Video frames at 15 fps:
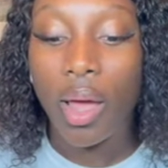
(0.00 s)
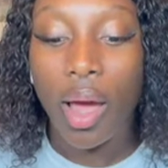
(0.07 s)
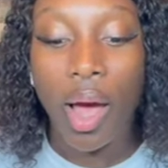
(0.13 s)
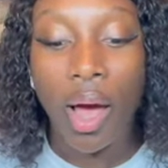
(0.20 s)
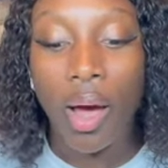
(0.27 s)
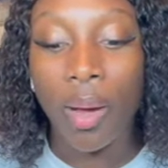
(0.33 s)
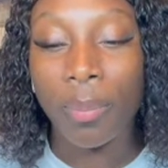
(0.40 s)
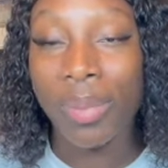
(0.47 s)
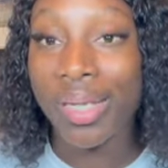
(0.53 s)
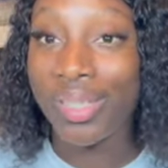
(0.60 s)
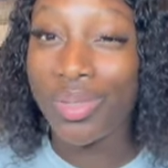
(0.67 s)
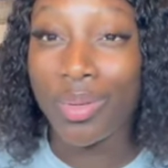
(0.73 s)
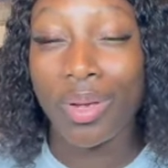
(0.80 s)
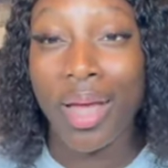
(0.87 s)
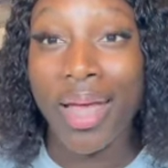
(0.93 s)

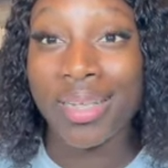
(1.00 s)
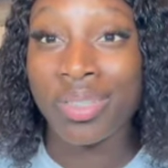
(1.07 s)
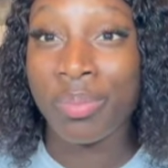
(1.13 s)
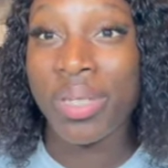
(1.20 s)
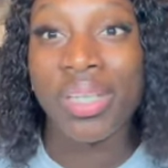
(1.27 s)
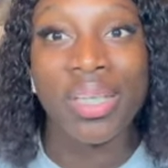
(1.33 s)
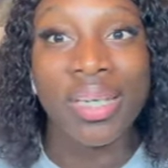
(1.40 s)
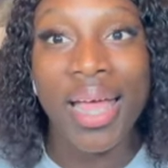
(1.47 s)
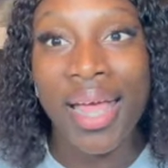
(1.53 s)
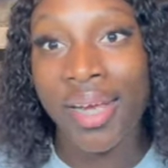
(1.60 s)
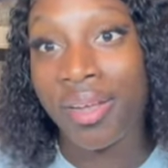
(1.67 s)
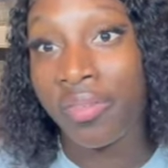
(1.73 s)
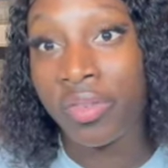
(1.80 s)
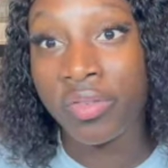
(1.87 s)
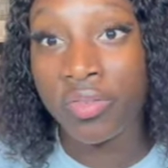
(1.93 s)
let you guys be denied
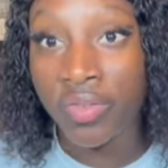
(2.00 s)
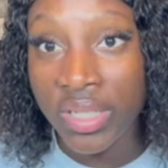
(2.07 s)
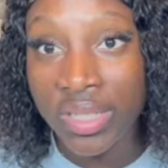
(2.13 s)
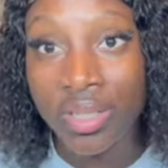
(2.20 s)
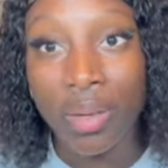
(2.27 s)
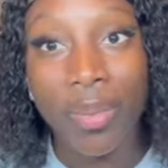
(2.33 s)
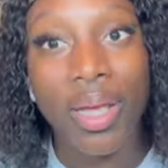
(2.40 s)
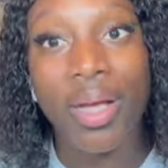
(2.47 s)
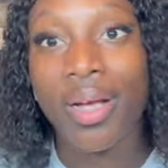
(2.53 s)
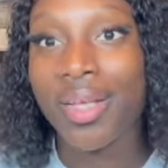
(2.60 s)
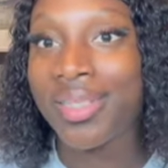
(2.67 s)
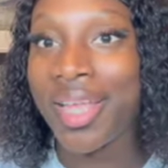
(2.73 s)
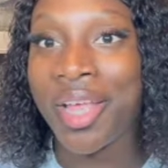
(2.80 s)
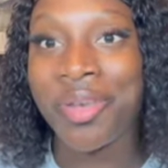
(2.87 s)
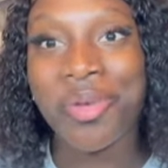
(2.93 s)
of this visa,
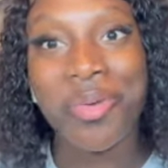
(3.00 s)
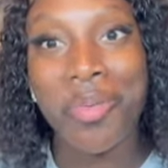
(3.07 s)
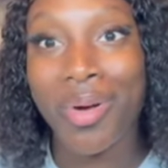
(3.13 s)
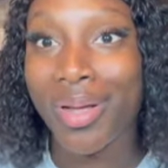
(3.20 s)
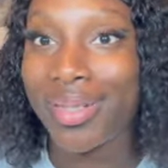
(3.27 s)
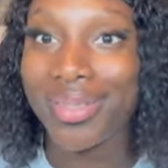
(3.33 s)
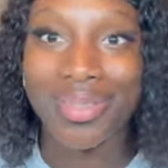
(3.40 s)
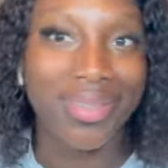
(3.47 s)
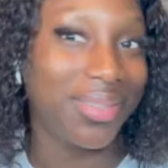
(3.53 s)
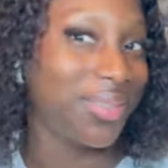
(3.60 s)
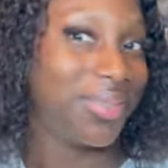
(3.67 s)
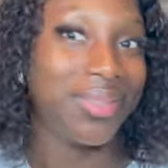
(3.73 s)
because I do want,